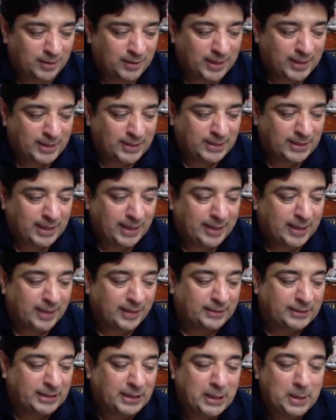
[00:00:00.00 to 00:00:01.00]
Let's take a
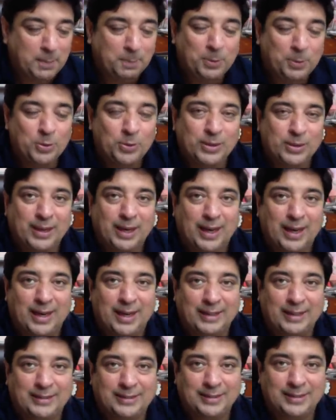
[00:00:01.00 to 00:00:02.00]
deep look
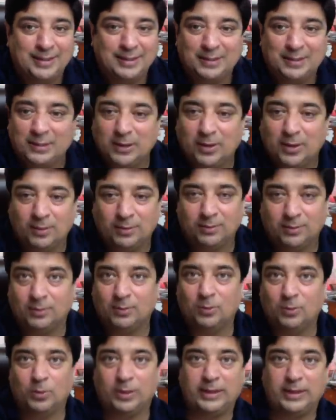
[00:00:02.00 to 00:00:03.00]
at, now,
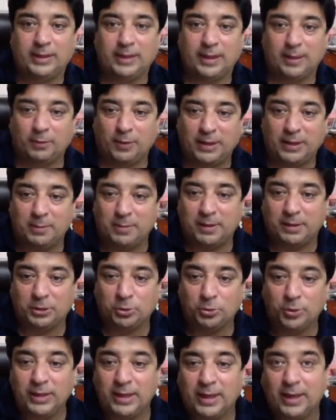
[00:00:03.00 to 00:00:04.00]
what am I
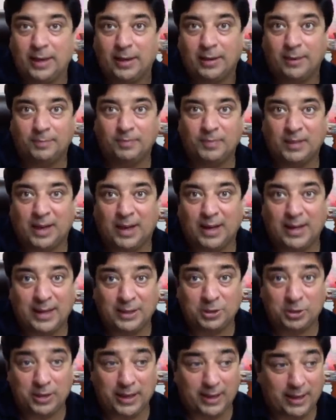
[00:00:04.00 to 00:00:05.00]
doing here? I
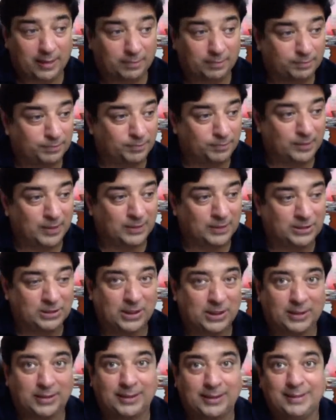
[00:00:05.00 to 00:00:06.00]
actually
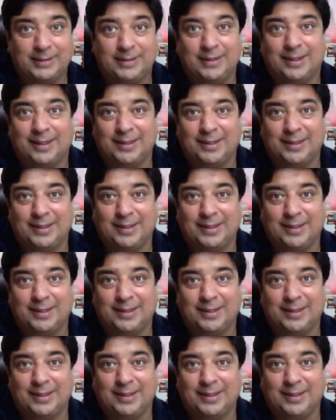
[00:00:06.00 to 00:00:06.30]
started,